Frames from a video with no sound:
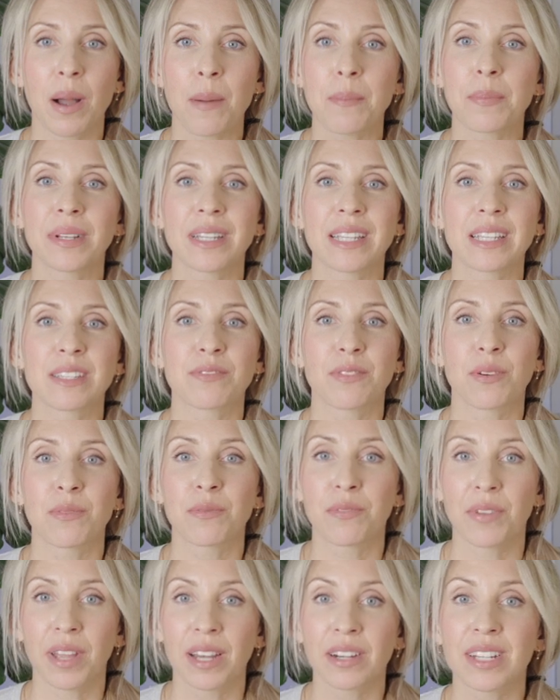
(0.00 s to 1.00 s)
companies from
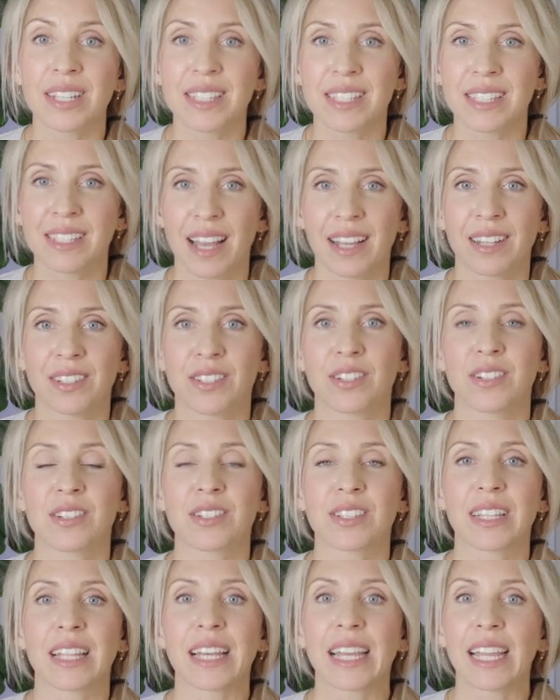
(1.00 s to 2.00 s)
various
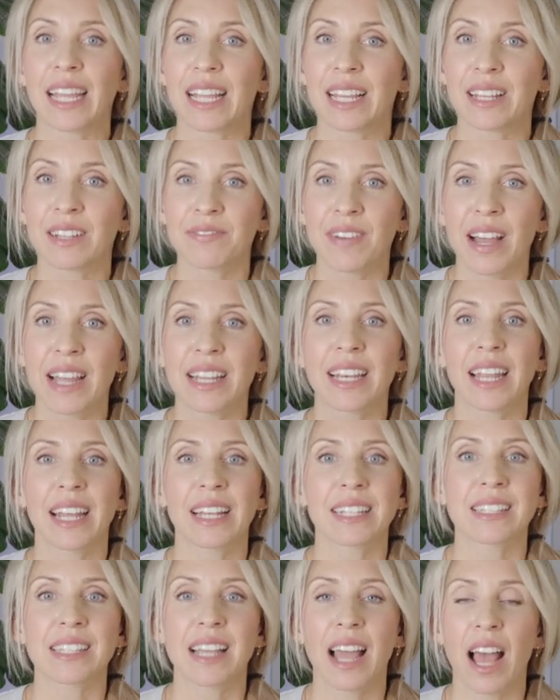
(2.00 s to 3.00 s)
sectors like
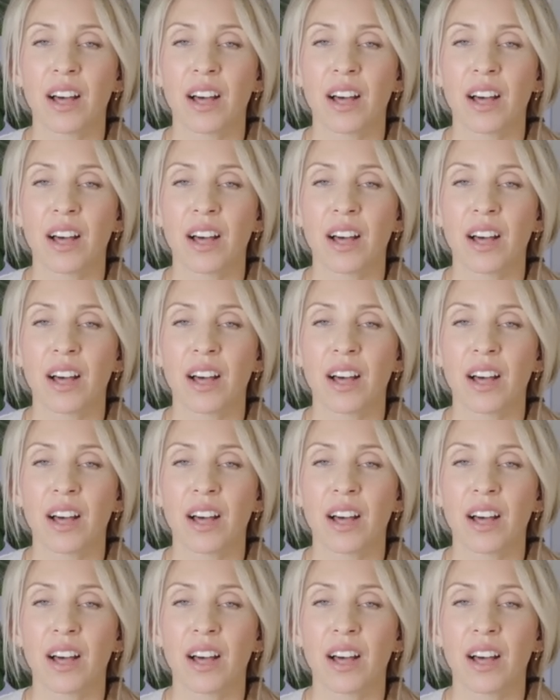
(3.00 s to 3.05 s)
finance,